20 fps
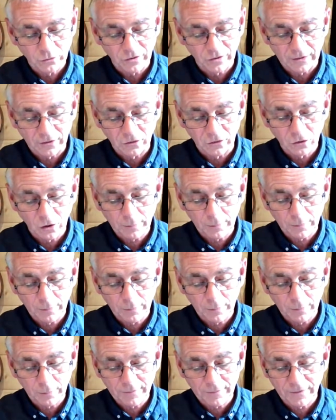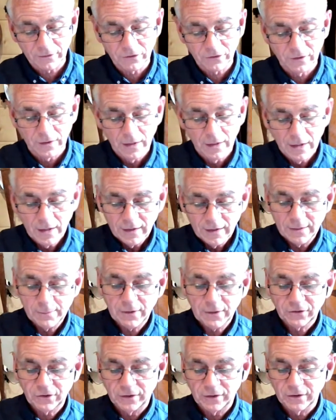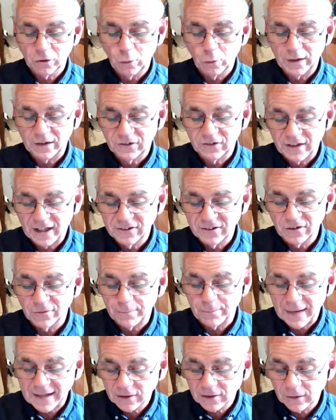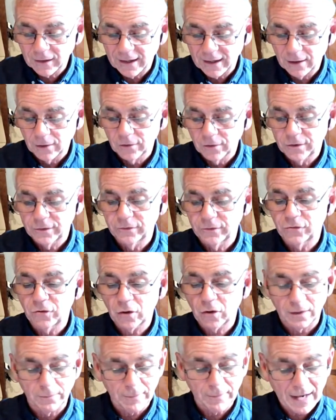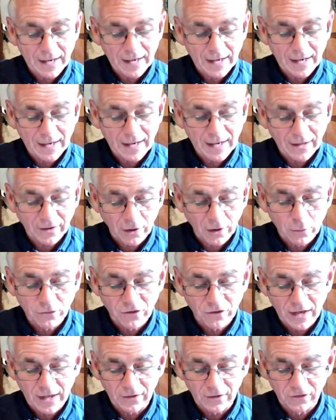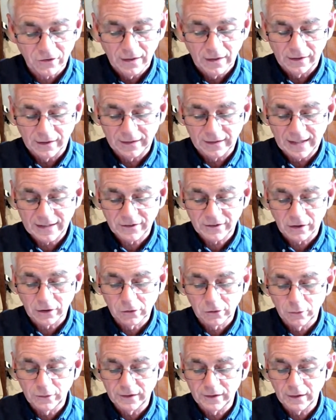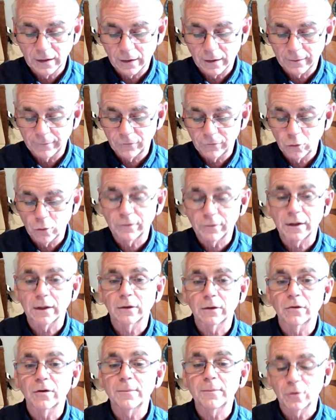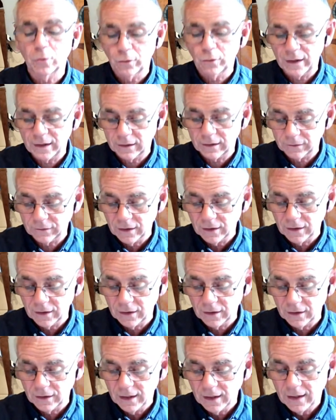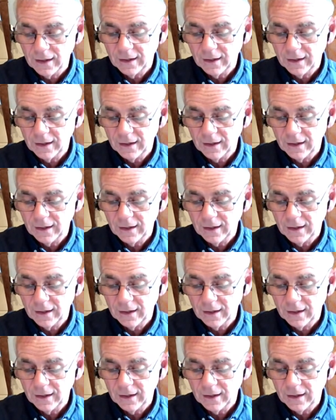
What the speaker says: news site. On top of this, they must undergo extensive mental health, drug and background checks, the latter including a review of their criminal record,